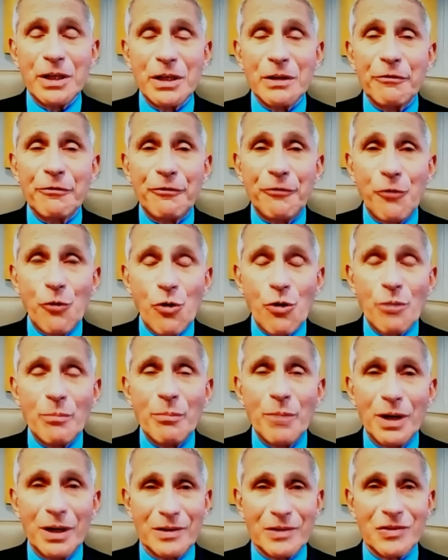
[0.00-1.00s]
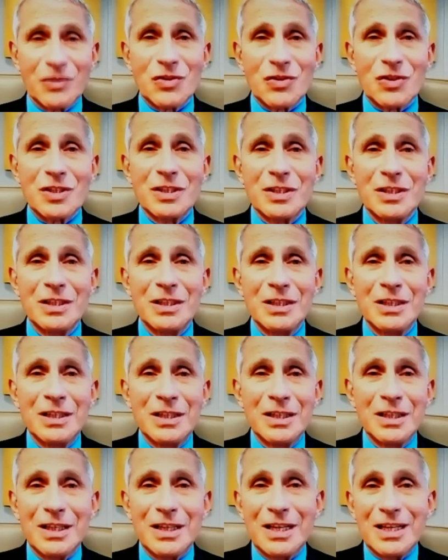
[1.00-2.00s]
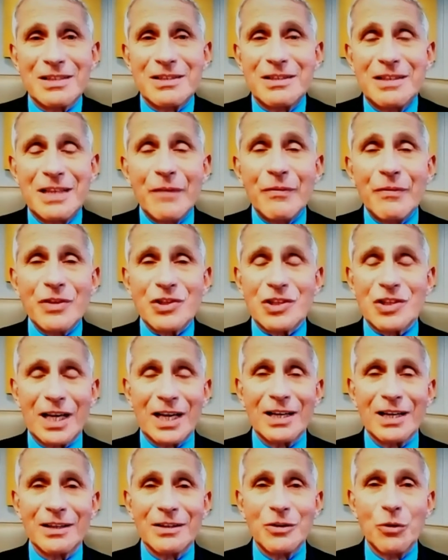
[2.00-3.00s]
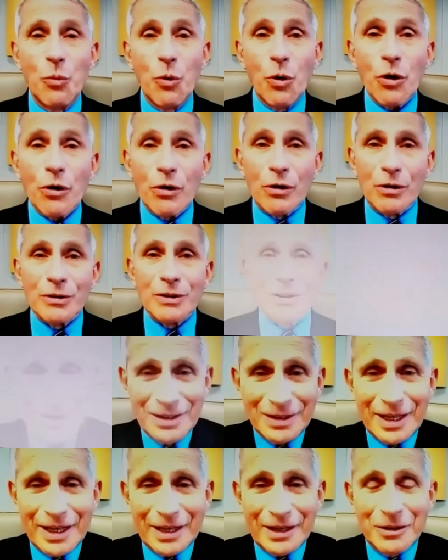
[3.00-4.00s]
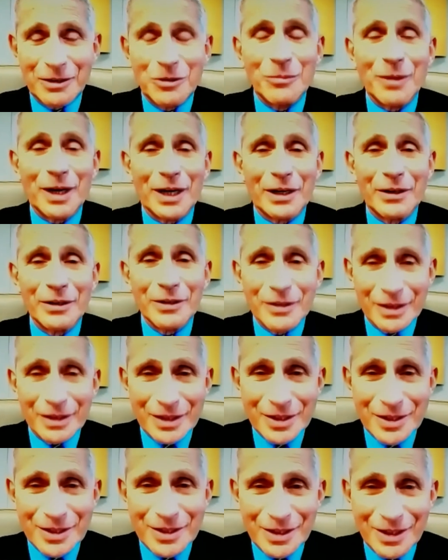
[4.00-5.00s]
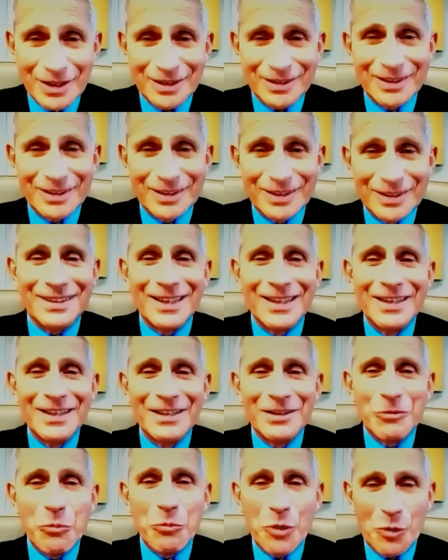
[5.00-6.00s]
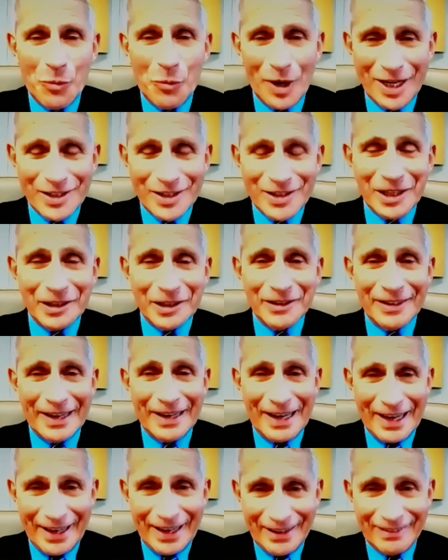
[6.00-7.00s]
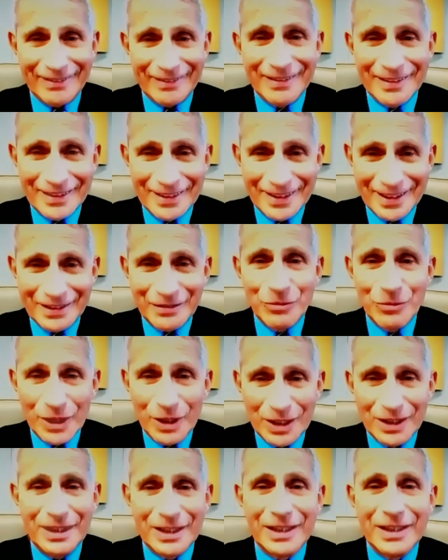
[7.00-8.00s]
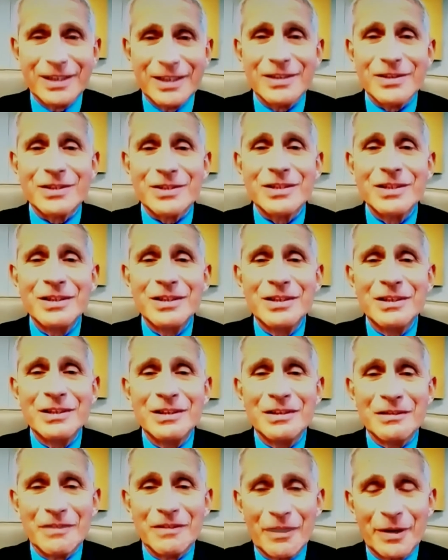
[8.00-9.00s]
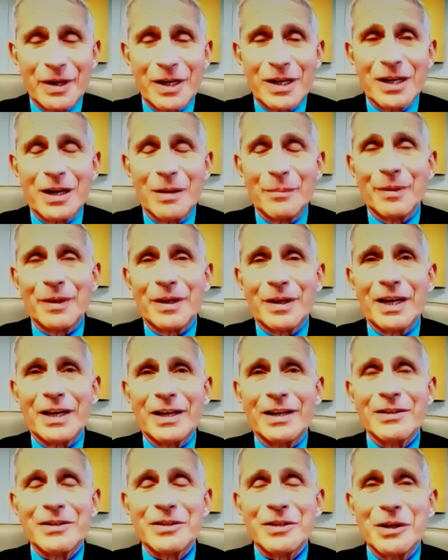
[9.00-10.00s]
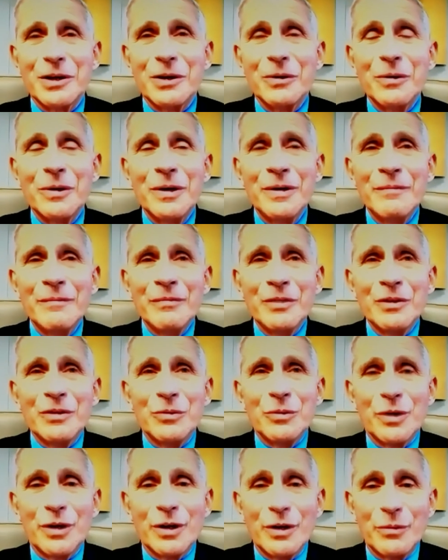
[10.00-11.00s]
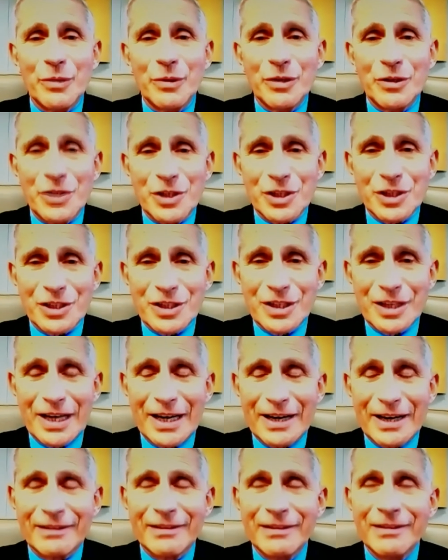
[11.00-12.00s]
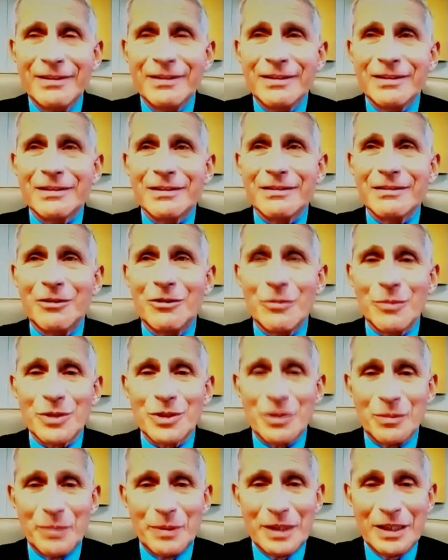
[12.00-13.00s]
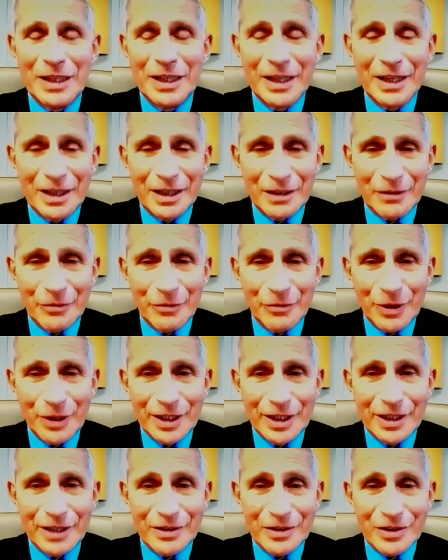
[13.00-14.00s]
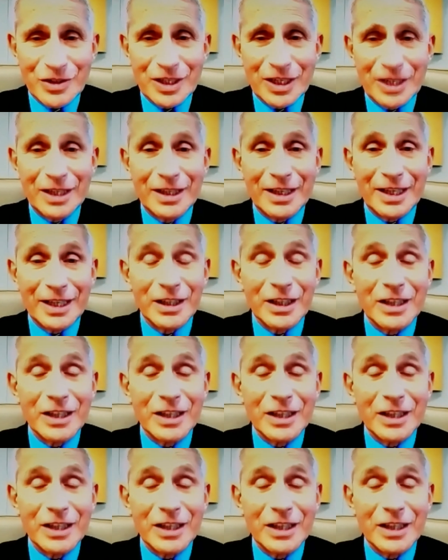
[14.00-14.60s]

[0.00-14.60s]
4 months, it has devastated the world. Like, oh my goodness, when is it going to end? It really is very complicated. So we're just at almost the beginning of really understanding